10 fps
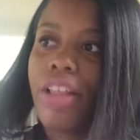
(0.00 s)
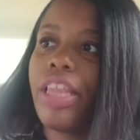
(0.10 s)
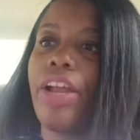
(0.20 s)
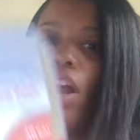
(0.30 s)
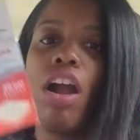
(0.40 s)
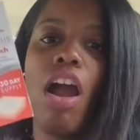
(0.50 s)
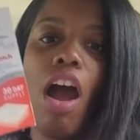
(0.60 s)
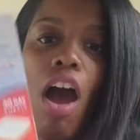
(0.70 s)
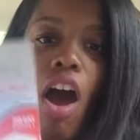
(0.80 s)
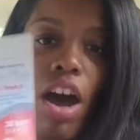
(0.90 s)
They are
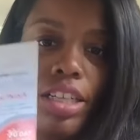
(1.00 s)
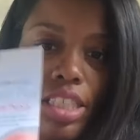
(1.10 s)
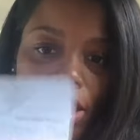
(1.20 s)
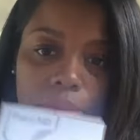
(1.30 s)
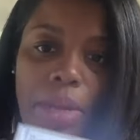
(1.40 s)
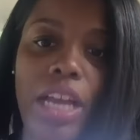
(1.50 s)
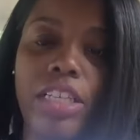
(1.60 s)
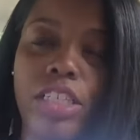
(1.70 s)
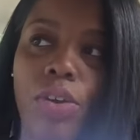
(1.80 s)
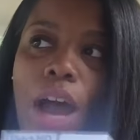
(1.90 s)
awesome.
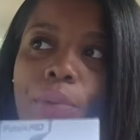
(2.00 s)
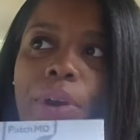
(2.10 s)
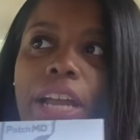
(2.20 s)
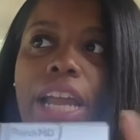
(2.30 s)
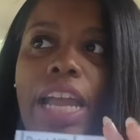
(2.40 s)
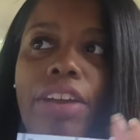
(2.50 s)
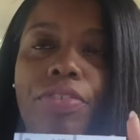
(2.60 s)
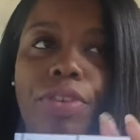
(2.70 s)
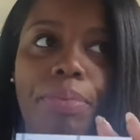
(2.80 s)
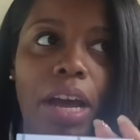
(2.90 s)
So I want
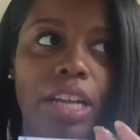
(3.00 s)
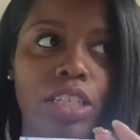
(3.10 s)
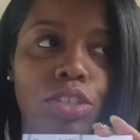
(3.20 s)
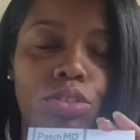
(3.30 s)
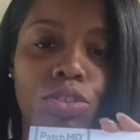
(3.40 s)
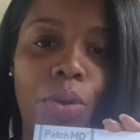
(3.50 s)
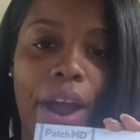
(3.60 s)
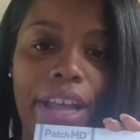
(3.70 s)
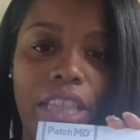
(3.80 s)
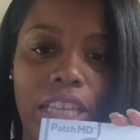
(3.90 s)
everybody to
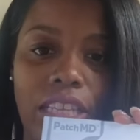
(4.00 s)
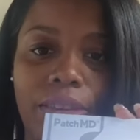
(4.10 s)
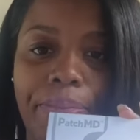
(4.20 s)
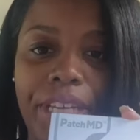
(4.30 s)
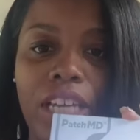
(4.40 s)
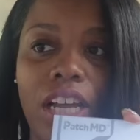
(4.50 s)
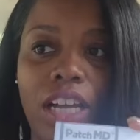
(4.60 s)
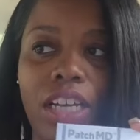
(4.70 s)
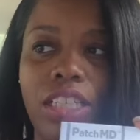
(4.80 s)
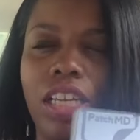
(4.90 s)
try these
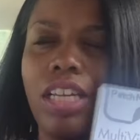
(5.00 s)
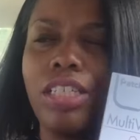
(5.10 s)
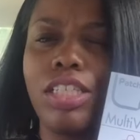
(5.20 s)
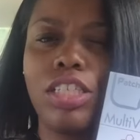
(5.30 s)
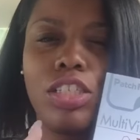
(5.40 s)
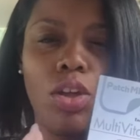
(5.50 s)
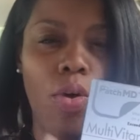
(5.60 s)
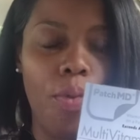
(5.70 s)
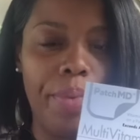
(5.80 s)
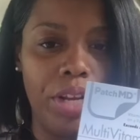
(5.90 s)
because it's
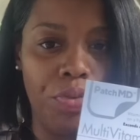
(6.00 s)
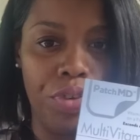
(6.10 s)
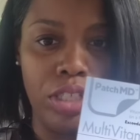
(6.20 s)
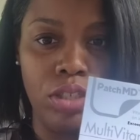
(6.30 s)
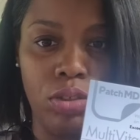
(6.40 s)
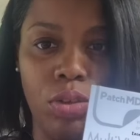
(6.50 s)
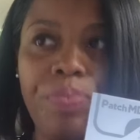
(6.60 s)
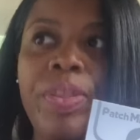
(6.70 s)
so beneficial